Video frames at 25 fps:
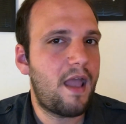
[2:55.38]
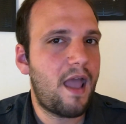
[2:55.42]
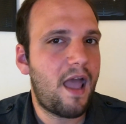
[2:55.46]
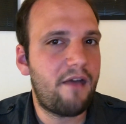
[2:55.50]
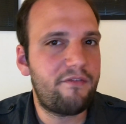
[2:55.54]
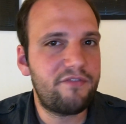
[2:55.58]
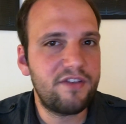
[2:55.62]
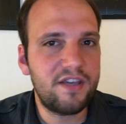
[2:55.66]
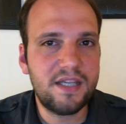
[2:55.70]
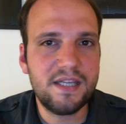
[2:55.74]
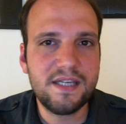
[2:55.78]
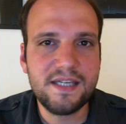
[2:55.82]

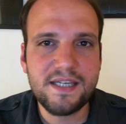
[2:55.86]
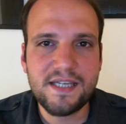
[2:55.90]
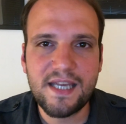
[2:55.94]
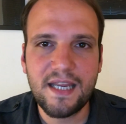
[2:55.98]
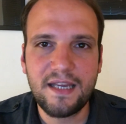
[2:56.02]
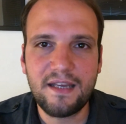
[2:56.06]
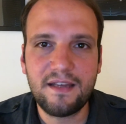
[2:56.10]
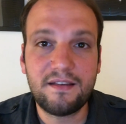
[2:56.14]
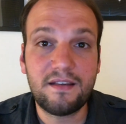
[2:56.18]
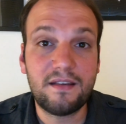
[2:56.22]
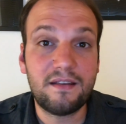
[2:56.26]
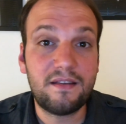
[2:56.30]
Having
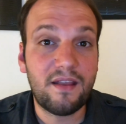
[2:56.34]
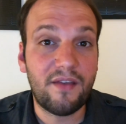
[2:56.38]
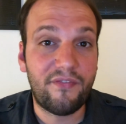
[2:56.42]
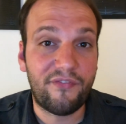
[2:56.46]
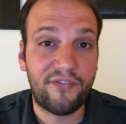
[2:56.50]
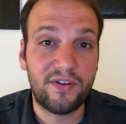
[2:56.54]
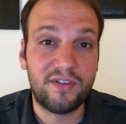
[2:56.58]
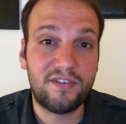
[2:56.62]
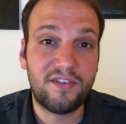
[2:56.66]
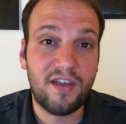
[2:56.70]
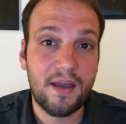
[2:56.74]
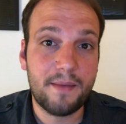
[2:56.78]
considered the
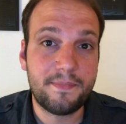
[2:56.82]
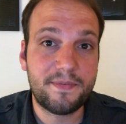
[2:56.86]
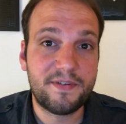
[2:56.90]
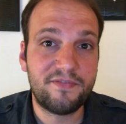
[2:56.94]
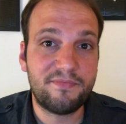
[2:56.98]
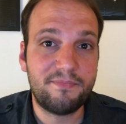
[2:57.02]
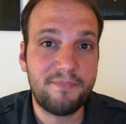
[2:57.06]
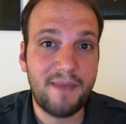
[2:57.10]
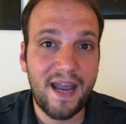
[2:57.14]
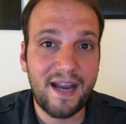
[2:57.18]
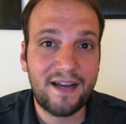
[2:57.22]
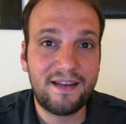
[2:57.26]
different types
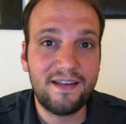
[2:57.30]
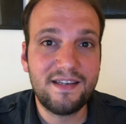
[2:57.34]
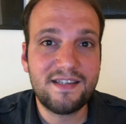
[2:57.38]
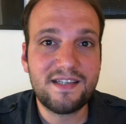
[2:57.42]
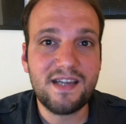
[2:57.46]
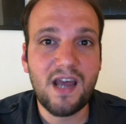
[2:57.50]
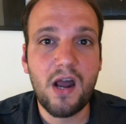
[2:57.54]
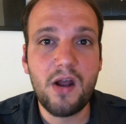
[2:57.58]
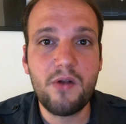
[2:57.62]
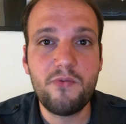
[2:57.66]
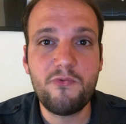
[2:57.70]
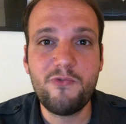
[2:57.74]
of
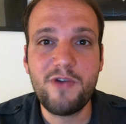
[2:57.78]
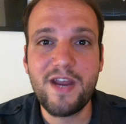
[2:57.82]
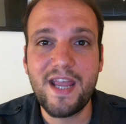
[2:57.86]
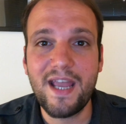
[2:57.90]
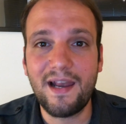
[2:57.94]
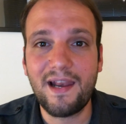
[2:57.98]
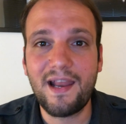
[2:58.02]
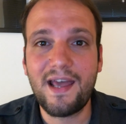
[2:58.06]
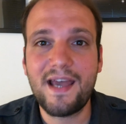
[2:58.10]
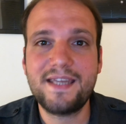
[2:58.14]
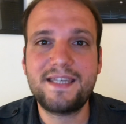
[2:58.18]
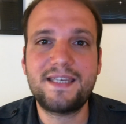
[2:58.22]
magnets, I
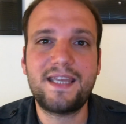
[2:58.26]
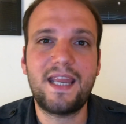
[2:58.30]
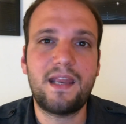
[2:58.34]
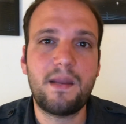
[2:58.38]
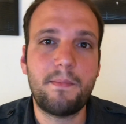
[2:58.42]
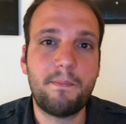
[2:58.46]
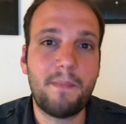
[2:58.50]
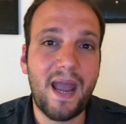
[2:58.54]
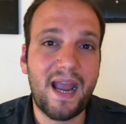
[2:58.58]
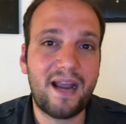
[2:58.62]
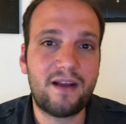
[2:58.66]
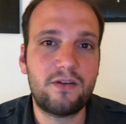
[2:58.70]
realized that
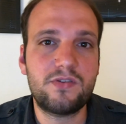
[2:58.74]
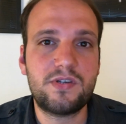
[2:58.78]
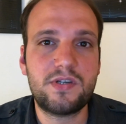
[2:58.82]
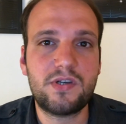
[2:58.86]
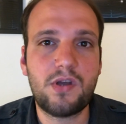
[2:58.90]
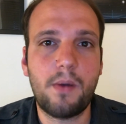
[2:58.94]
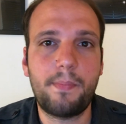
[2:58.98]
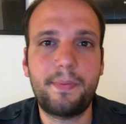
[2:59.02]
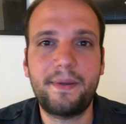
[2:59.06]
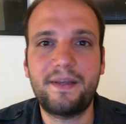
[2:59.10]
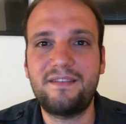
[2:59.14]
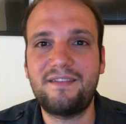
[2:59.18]
the
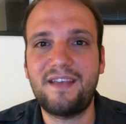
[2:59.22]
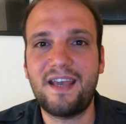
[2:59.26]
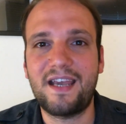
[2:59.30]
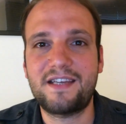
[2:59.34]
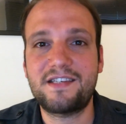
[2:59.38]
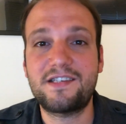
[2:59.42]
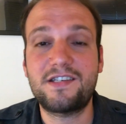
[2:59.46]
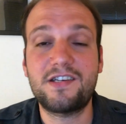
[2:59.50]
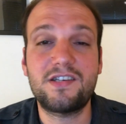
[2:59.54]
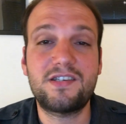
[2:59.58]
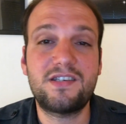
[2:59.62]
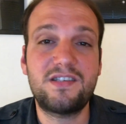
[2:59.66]
macroscopic
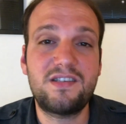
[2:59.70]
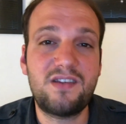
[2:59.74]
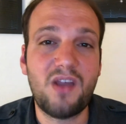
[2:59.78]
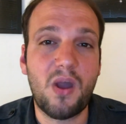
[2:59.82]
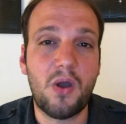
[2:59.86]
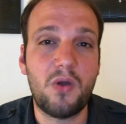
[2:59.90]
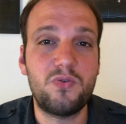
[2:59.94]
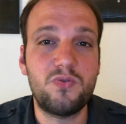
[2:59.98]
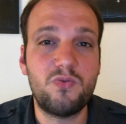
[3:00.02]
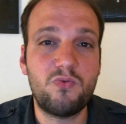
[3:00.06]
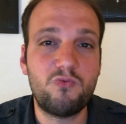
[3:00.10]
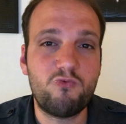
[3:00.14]
textures
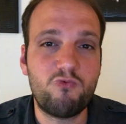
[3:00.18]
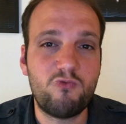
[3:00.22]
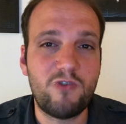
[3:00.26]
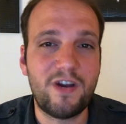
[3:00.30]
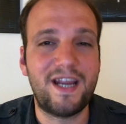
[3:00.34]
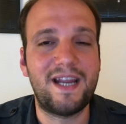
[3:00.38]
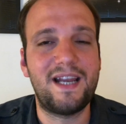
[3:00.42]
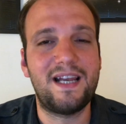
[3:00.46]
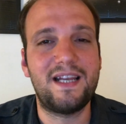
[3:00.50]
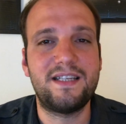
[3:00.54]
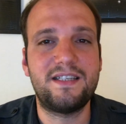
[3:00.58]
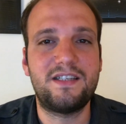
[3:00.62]
don't
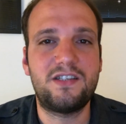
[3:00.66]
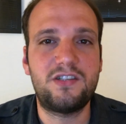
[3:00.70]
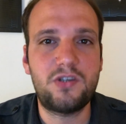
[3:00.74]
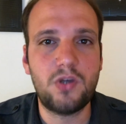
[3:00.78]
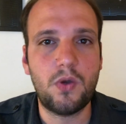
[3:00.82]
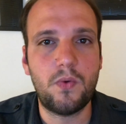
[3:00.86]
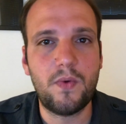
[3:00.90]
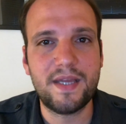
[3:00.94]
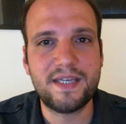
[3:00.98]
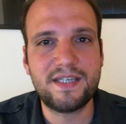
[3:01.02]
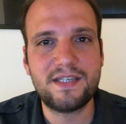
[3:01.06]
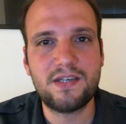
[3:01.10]
really
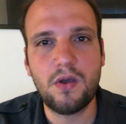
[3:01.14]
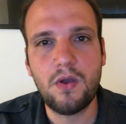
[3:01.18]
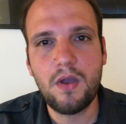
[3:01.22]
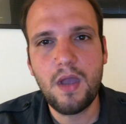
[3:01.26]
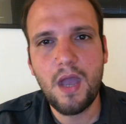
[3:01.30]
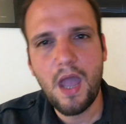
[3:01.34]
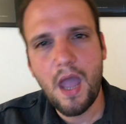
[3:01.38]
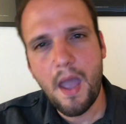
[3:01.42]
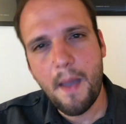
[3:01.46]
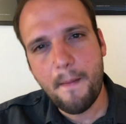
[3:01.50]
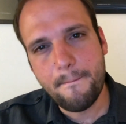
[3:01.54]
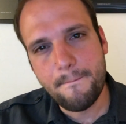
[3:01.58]
do it. So
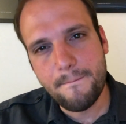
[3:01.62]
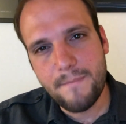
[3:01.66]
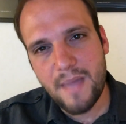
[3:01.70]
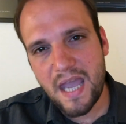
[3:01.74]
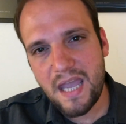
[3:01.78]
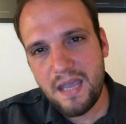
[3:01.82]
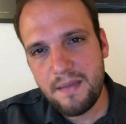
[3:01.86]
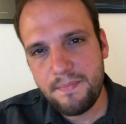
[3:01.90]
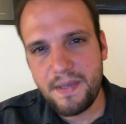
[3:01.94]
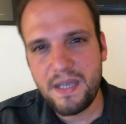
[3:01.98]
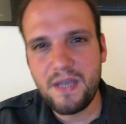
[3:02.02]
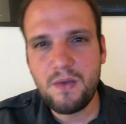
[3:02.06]

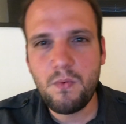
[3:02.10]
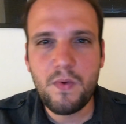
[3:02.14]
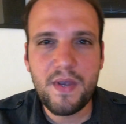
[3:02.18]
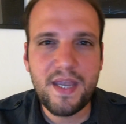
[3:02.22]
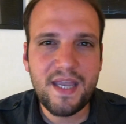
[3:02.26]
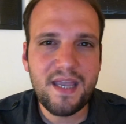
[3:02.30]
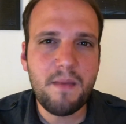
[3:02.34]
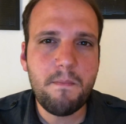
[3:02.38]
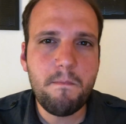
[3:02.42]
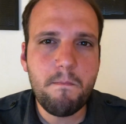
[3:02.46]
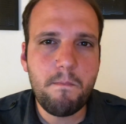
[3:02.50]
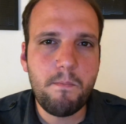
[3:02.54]
maybe
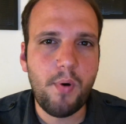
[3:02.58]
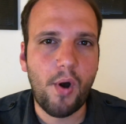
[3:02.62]
we can